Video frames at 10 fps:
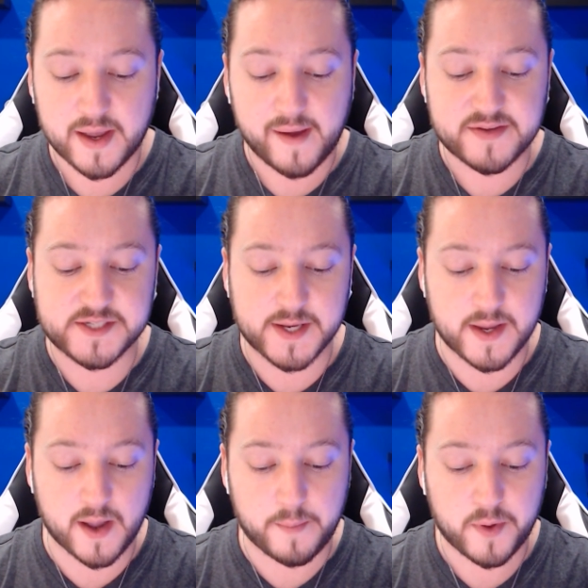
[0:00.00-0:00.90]
of
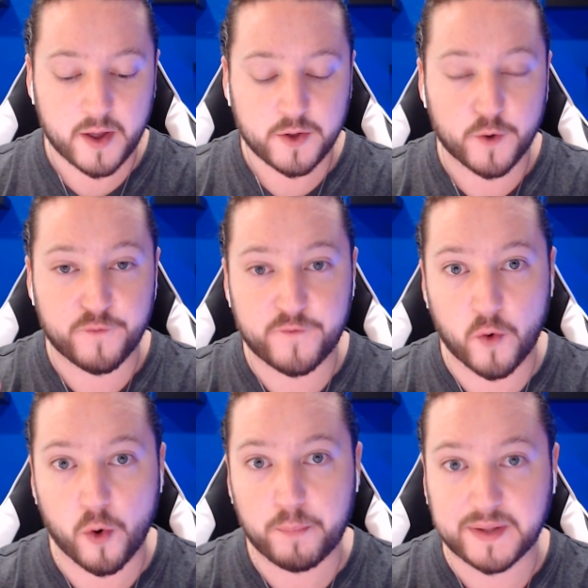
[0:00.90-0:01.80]
setting up your
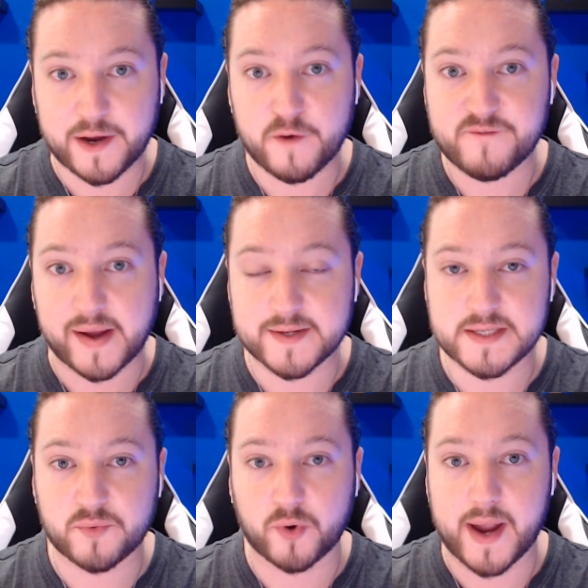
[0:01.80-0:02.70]
four player
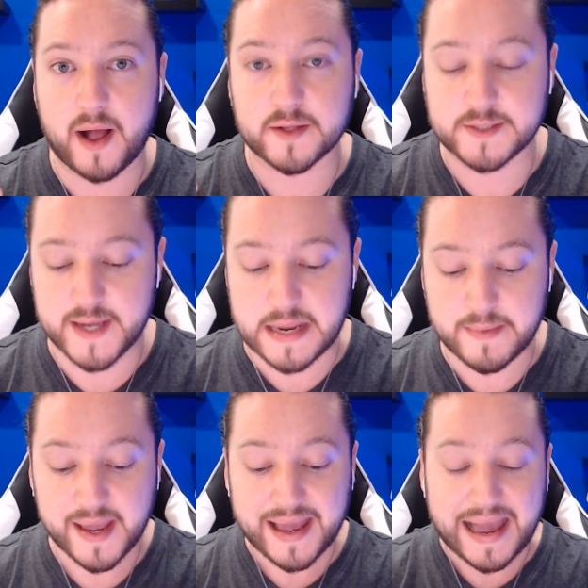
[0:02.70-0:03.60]
fantasy royale team.